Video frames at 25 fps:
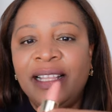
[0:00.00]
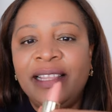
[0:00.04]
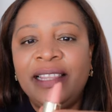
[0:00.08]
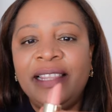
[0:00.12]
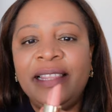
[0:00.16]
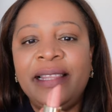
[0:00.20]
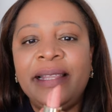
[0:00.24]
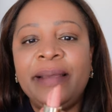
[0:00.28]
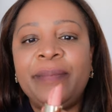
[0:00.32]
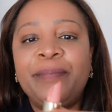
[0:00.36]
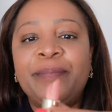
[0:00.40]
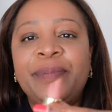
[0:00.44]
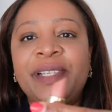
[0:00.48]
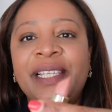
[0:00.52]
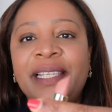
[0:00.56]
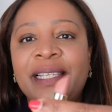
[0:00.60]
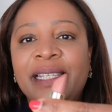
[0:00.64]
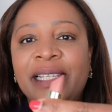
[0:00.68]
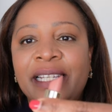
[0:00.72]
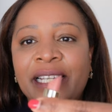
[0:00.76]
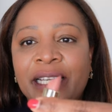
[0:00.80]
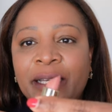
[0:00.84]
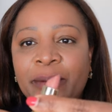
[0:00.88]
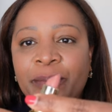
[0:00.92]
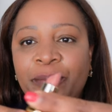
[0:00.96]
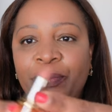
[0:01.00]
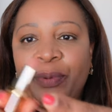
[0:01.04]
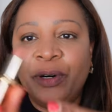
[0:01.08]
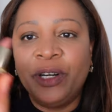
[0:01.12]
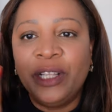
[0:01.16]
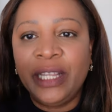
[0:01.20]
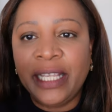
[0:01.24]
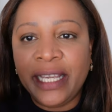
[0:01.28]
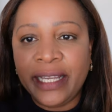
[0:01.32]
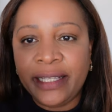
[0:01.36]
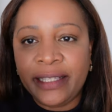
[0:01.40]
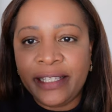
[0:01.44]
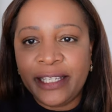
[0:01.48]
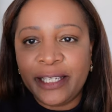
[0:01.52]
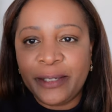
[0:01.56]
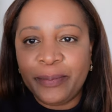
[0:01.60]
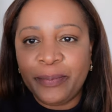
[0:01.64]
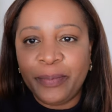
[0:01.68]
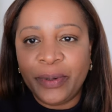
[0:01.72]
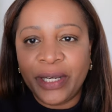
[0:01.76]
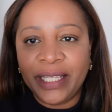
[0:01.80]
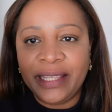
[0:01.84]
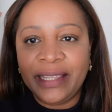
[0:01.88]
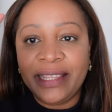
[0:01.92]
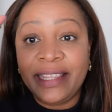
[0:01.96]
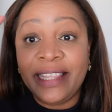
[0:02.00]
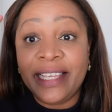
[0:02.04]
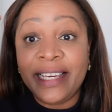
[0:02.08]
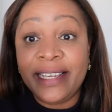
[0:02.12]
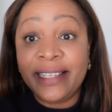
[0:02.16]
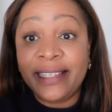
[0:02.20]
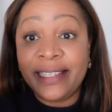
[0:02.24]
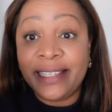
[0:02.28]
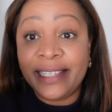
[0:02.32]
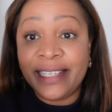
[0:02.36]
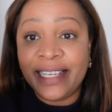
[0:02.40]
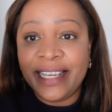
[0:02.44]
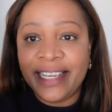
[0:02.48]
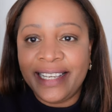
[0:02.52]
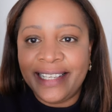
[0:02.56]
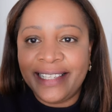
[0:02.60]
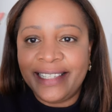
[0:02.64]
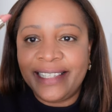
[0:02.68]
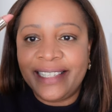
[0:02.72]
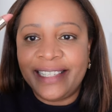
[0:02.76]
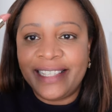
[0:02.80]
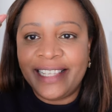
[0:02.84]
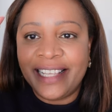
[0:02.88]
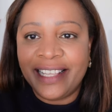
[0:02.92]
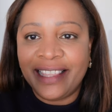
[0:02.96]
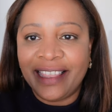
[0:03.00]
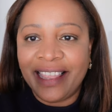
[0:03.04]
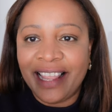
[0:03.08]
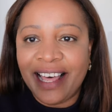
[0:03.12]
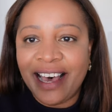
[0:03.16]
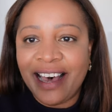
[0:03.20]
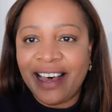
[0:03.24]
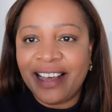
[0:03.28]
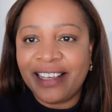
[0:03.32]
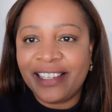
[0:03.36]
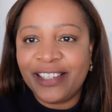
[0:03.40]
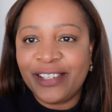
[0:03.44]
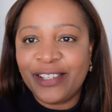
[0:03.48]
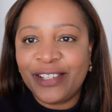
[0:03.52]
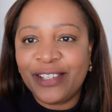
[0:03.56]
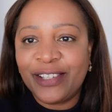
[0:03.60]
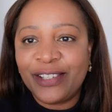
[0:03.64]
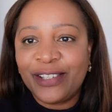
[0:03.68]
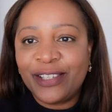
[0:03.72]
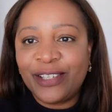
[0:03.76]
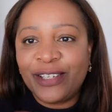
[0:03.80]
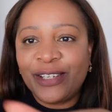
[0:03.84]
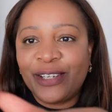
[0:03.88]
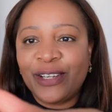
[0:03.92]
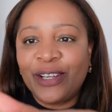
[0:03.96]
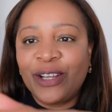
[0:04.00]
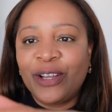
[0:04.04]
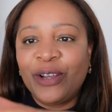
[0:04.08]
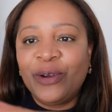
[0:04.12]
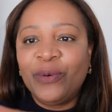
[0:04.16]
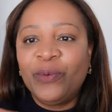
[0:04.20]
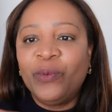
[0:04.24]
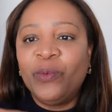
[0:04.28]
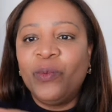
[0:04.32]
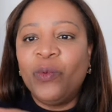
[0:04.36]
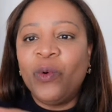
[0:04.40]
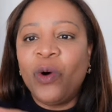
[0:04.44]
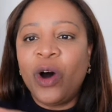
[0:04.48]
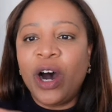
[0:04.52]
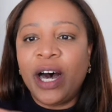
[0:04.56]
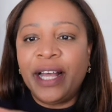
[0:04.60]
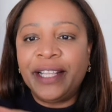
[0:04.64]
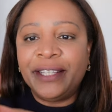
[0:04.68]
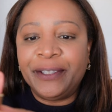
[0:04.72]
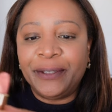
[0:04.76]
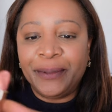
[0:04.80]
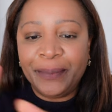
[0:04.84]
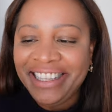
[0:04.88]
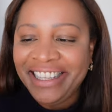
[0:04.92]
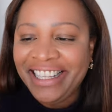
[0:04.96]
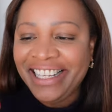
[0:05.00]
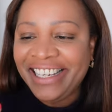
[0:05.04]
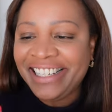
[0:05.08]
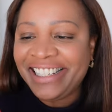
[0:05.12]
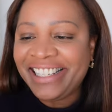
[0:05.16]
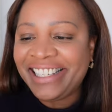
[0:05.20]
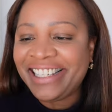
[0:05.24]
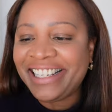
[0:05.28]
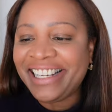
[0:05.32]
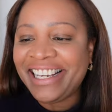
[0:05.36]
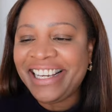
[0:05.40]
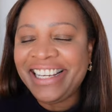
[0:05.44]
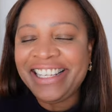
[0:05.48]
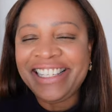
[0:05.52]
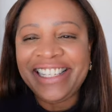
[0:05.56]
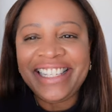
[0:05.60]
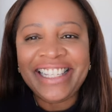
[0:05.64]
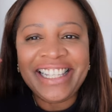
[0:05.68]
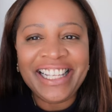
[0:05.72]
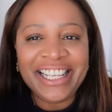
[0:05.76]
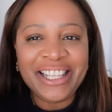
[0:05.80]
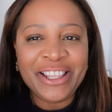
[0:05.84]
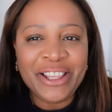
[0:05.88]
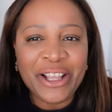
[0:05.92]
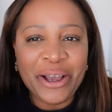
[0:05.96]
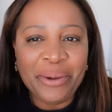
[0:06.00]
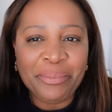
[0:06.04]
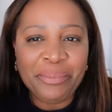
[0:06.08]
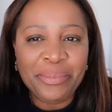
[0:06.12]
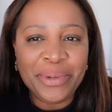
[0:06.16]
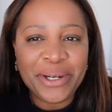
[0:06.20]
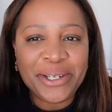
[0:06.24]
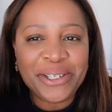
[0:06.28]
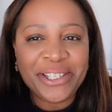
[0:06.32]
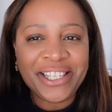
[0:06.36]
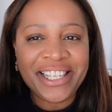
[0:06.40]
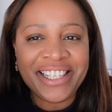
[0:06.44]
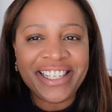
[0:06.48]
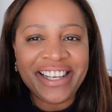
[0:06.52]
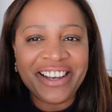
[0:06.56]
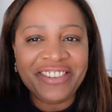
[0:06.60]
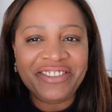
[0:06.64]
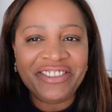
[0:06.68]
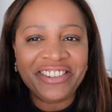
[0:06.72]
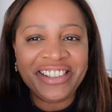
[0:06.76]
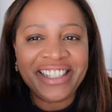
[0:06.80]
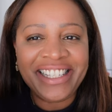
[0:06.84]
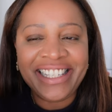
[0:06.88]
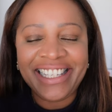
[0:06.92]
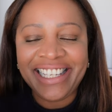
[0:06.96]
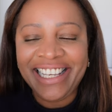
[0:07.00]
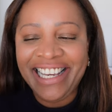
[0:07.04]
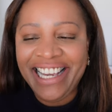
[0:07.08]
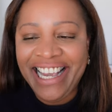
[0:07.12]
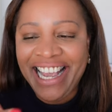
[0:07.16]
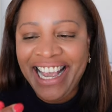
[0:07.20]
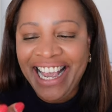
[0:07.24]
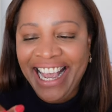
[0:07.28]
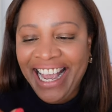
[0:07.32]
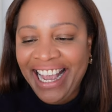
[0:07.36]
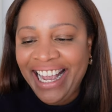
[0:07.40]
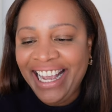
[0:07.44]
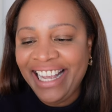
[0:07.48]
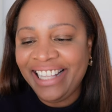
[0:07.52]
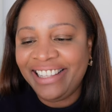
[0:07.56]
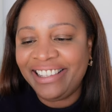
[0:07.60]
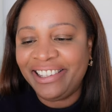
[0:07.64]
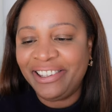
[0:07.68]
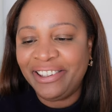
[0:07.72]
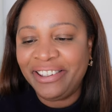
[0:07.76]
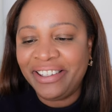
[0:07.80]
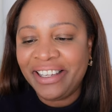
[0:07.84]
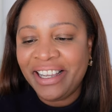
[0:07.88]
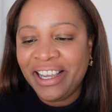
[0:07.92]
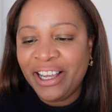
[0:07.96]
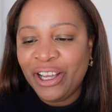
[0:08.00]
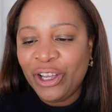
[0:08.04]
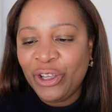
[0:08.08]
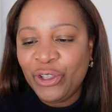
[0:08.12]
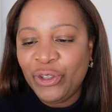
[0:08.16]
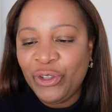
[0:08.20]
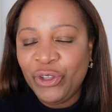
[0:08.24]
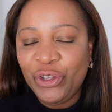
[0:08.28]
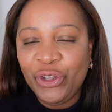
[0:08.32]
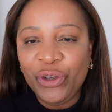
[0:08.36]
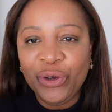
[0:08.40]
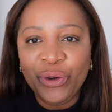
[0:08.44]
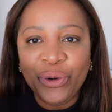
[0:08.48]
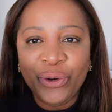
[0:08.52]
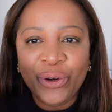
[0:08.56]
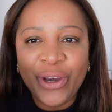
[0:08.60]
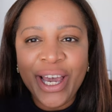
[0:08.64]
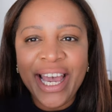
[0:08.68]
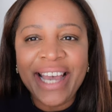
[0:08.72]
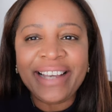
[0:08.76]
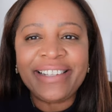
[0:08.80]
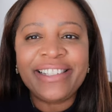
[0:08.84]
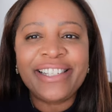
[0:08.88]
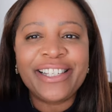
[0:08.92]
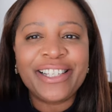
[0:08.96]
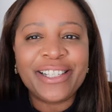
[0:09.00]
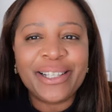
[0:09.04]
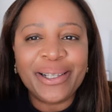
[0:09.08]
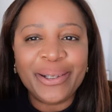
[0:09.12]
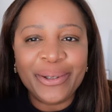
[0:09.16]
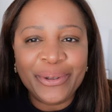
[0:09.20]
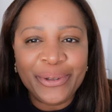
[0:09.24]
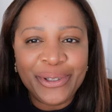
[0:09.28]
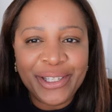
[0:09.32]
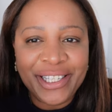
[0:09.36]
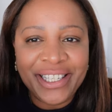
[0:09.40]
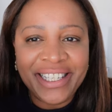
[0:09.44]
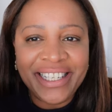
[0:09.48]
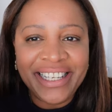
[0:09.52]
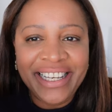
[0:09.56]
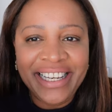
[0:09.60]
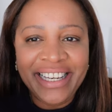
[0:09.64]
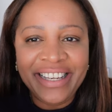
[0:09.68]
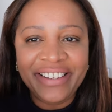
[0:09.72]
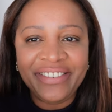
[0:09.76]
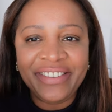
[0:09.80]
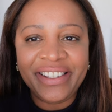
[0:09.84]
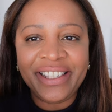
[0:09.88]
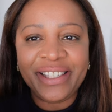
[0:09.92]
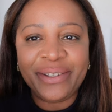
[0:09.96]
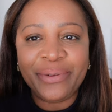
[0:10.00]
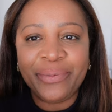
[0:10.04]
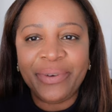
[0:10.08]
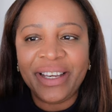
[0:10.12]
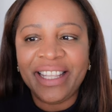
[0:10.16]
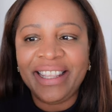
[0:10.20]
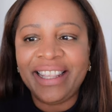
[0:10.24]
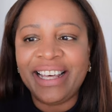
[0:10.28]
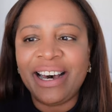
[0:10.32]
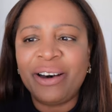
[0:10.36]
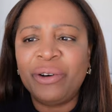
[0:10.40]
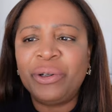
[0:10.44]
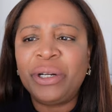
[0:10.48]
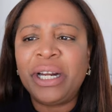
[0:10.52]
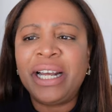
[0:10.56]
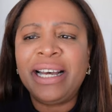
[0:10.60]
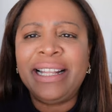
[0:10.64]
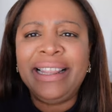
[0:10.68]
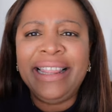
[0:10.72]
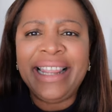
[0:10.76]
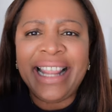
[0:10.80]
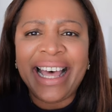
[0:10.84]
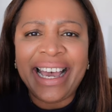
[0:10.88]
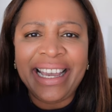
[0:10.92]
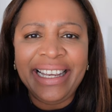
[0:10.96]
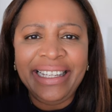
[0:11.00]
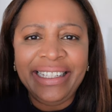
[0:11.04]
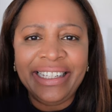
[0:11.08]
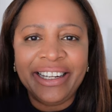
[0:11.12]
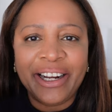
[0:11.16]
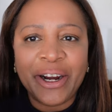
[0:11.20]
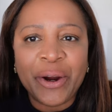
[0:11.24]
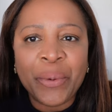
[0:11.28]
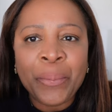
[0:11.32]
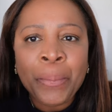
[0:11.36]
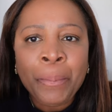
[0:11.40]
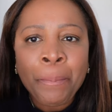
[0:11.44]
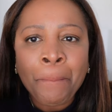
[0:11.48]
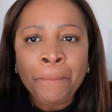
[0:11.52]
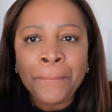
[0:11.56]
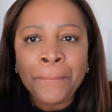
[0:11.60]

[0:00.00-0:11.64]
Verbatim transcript: lipstick bullet, but this is the last one. This is the number seventy-eight, New Exclusives without a liner.